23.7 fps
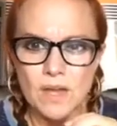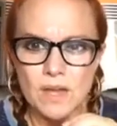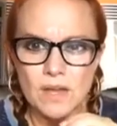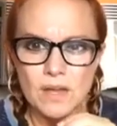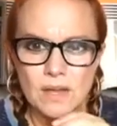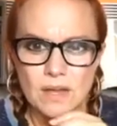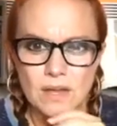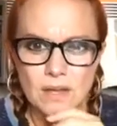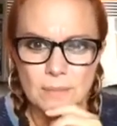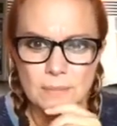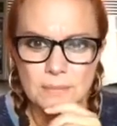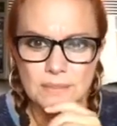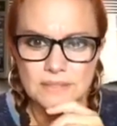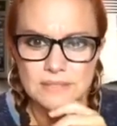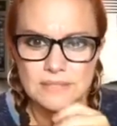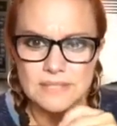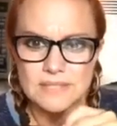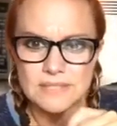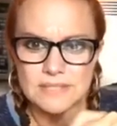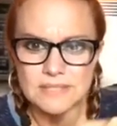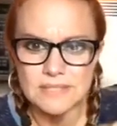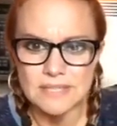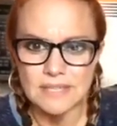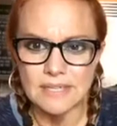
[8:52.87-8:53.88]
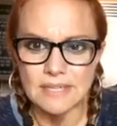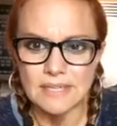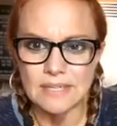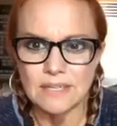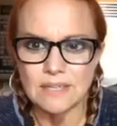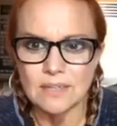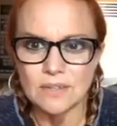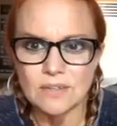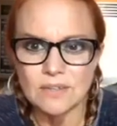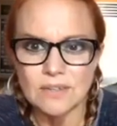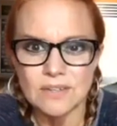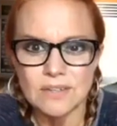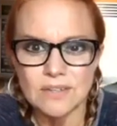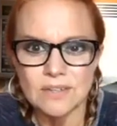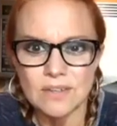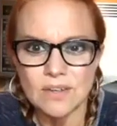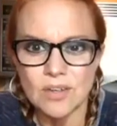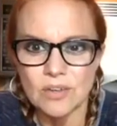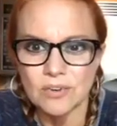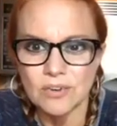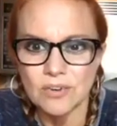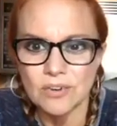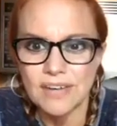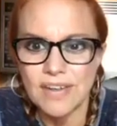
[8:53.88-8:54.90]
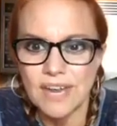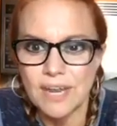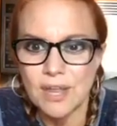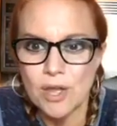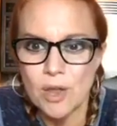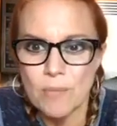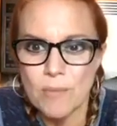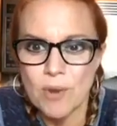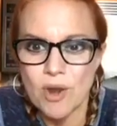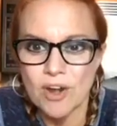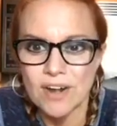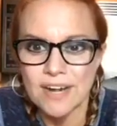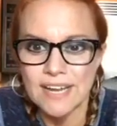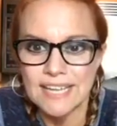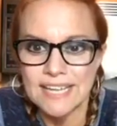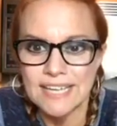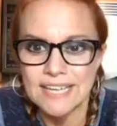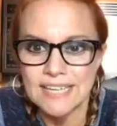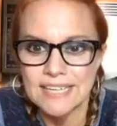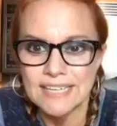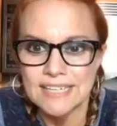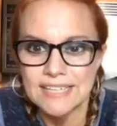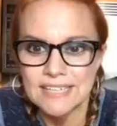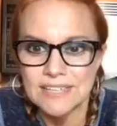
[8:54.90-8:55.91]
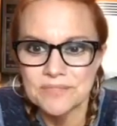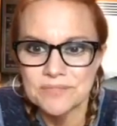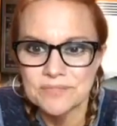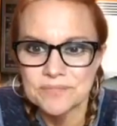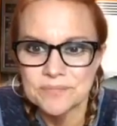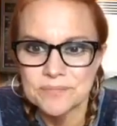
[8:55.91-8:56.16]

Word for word: Um, and let's see, hold on, hello Marty.